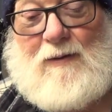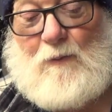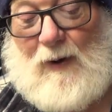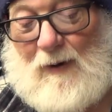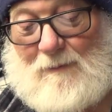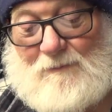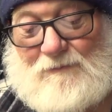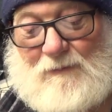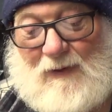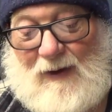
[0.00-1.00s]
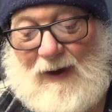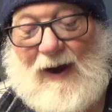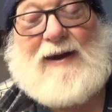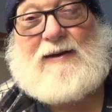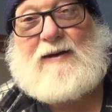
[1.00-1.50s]
Well,
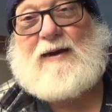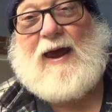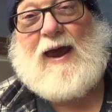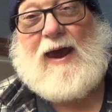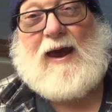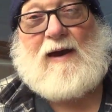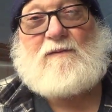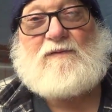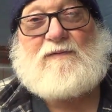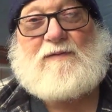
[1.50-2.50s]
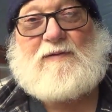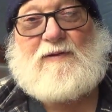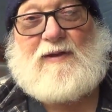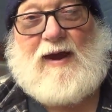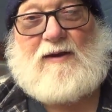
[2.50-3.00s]
I didn't have
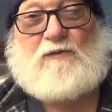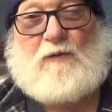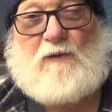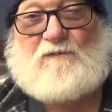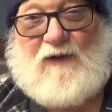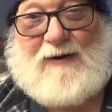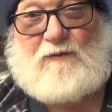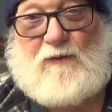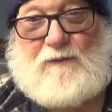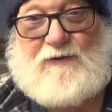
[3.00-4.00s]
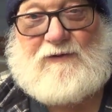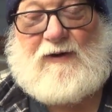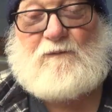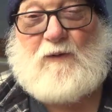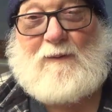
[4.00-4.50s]
the actual factory
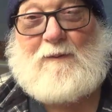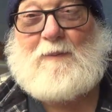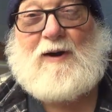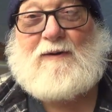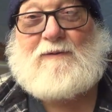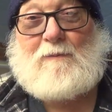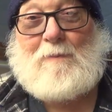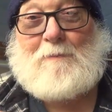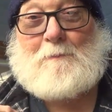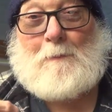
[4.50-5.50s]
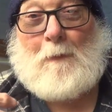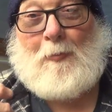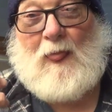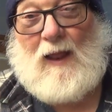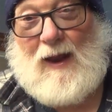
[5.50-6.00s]
receipt from it because
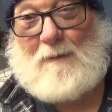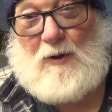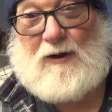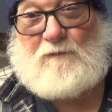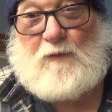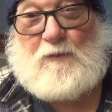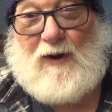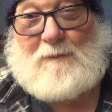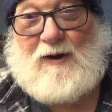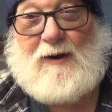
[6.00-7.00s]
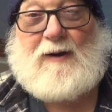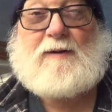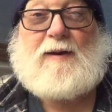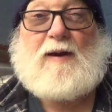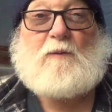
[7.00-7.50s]
I bought it from Grab a Gun.
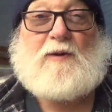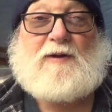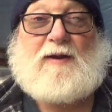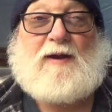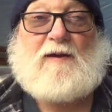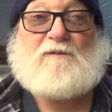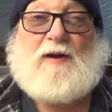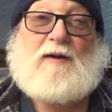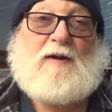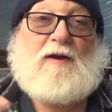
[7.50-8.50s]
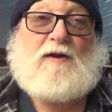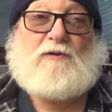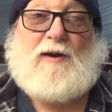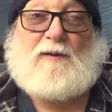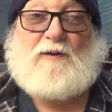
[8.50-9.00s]
It went to the FL,
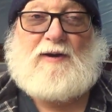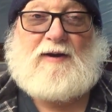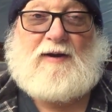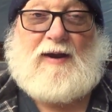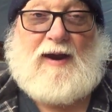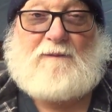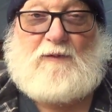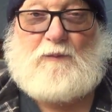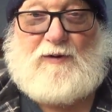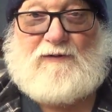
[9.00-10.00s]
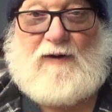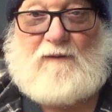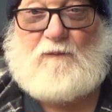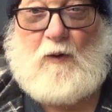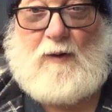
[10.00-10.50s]
so I really didn't have a
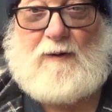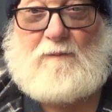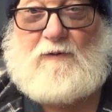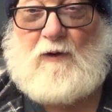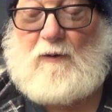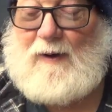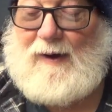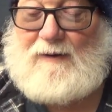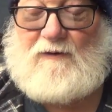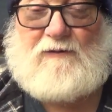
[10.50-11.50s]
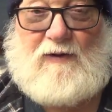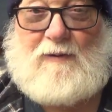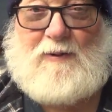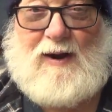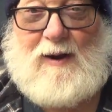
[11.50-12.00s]
receipt for it. So I just sent
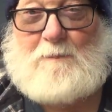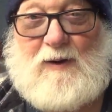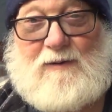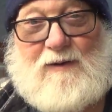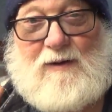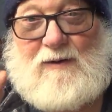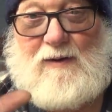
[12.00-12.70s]
him a copy of the